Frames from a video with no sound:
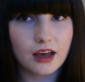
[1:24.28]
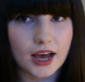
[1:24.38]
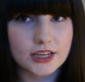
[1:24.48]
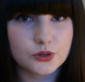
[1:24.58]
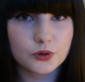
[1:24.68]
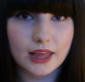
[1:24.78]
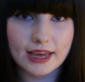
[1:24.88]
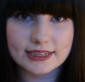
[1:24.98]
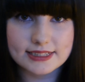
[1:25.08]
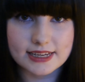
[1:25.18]
I don't
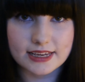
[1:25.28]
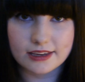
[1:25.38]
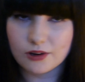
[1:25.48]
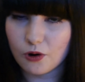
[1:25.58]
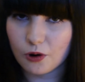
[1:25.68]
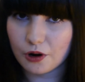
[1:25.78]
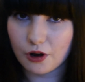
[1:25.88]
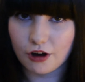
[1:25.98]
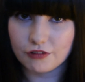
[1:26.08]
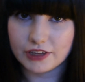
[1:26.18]
like tea or
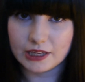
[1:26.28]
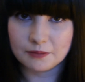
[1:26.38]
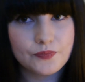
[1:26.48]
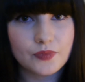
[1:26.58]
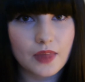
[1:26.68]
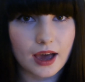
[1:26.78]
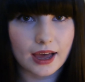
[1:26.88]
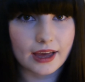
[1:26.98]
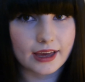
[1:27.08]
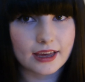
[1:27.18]
coffee.
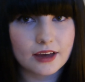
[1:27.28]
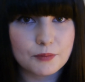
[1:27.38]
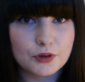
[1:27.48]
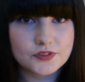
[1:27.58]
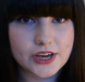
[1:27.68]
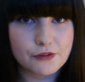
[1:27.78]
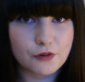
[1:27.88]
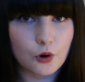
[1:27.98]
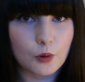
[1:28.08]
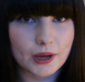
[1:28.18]
I moved out of
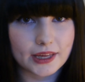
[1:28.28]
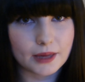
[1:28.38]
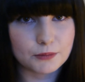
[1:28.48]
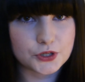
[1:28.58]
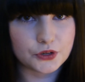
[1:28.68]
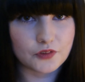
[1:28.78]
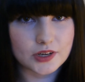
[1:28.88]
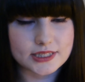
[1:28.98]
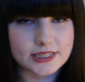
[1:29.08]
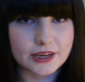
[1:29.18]
home and came to
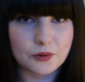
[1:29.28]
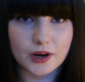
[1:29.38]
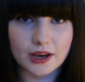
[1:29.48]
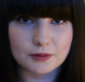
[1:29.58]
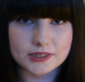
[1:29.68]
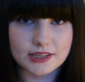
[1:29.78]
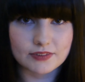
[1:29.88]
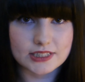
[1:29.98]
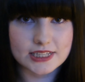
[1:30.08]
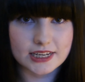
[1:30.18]
university when I was
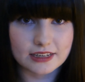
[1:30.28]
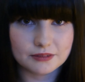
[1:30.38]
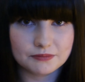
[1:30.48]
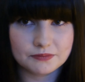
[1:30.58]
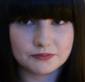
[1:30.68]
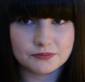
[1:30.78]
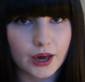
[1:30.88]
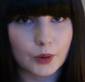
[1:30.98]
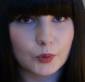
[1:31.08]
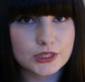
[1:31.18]
17.
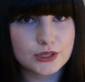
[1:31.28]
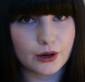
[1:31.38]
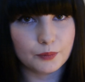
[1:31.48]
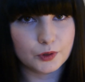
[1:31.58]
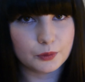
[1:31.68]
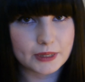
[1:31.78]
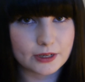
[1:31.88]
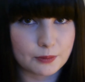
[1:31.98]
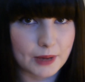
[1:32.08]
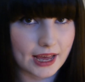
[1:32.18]
I once got a Blue
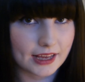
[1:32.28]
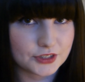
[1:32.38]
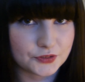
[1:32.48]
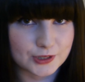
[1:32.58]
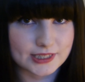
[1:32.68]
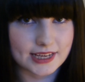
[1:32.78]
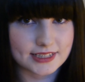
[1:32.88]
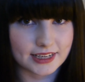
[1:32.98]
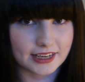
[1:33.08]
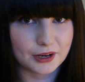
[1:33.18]
Peter badge for
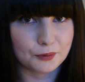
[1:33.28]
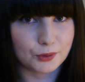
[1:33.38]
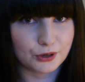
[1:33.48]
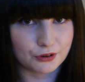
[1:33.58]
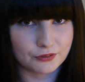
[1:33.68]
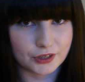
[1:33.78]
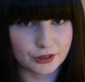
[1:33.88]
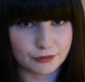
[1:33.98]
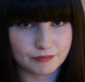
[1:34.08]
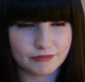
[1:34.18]
sending in a book
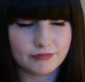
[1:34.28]
review.